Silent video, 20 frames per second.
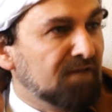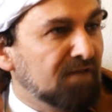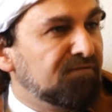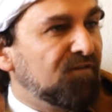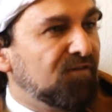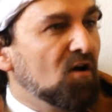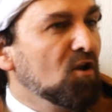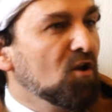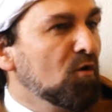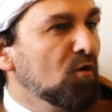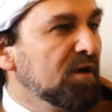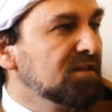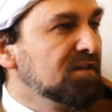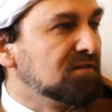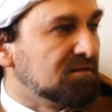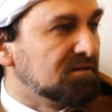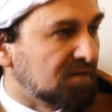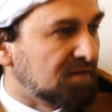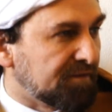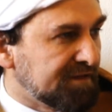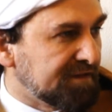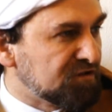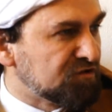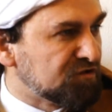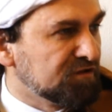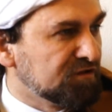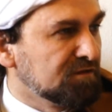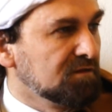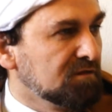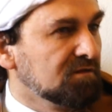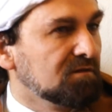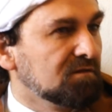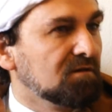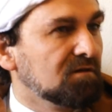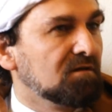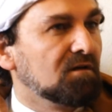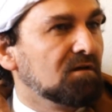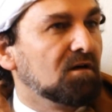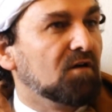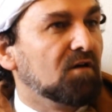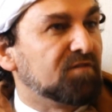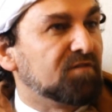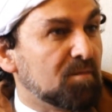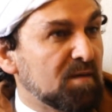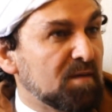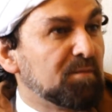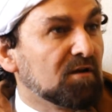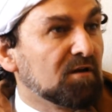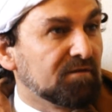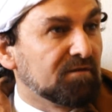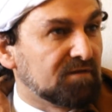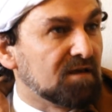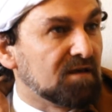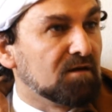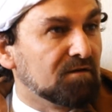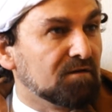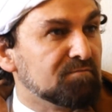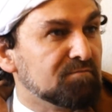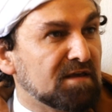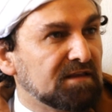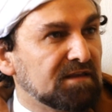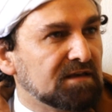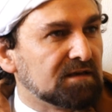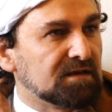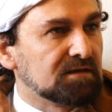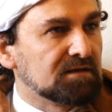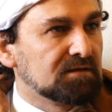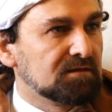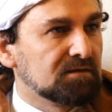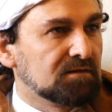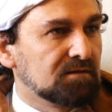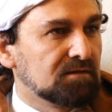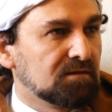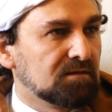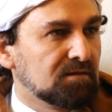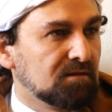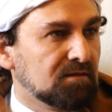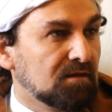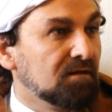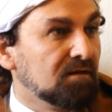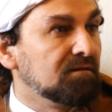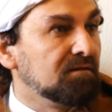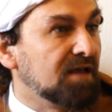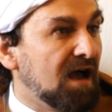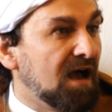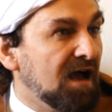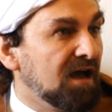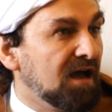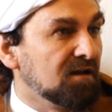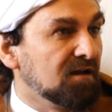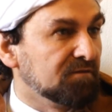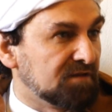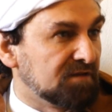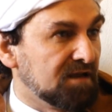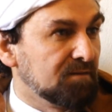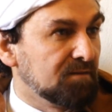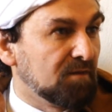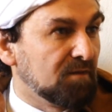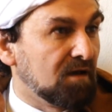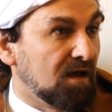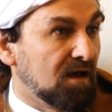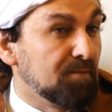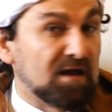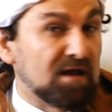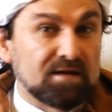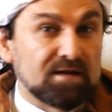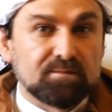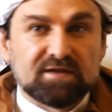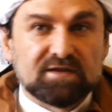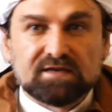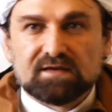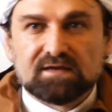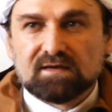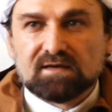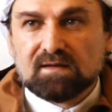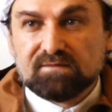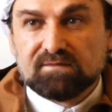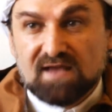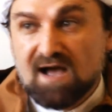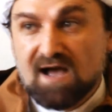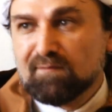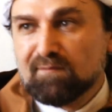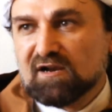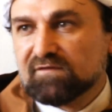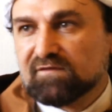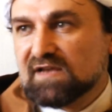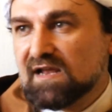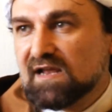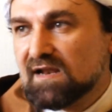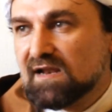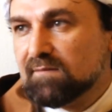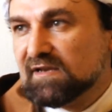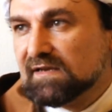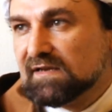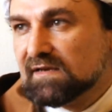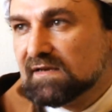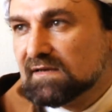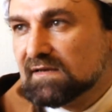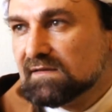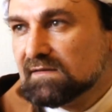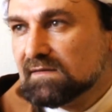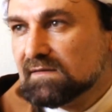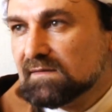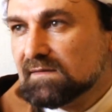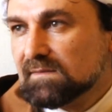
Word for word: And following the tradition of the people of, the, of Medina, the Ahl of the Amal al Medina, the Amal of the Ahl al Medina,